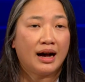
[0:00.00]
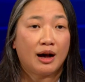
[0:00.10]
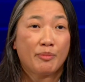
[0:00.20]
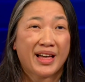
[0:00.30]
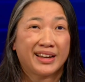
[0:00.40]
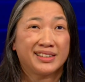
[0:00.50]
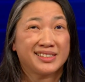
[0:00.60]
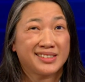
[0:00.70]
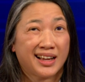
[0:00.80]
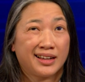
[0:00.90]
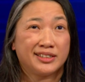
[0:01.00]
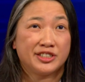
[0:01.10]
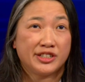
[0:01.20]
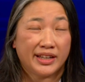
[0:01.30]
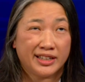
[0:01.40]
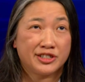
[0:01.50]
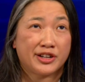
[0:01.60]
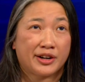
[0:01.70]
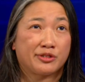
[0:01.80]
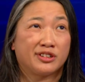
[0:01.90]
Um, that is not, in
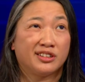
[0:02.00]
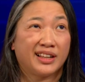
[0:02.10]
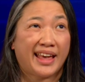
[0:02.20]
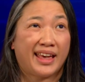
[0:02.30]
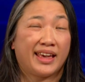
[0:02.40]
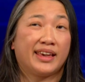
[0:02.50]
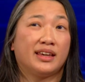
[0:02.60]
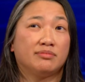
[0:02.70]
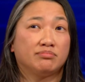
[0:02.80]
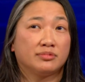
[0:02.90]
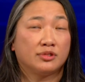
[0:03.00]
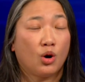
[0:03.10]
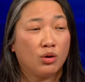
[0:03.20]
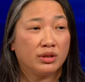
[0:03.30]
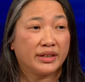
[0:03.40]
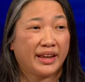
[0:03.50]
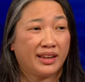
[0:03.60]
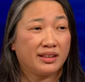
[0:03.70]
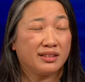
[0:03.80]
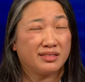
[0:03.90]
general, a colon
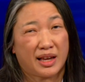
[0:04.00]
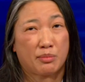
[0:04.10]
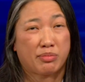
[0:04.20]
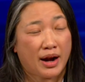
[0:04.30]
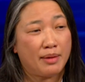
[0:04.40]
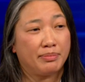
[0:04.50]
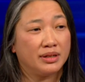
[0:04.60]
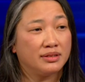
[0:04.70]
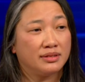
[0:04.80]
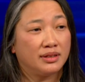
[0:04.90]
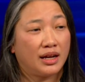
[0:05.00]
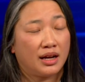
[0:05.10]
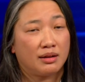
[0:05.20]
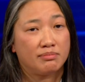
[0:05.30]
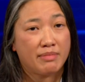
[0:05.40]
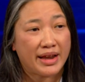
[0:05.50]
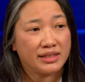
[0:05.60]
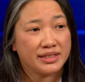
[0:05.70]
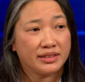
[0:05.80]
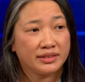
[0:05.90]
like prep um,
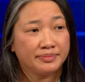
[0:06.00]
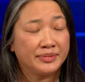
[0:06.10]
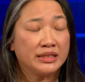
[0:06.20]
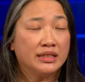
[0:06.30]
medicine.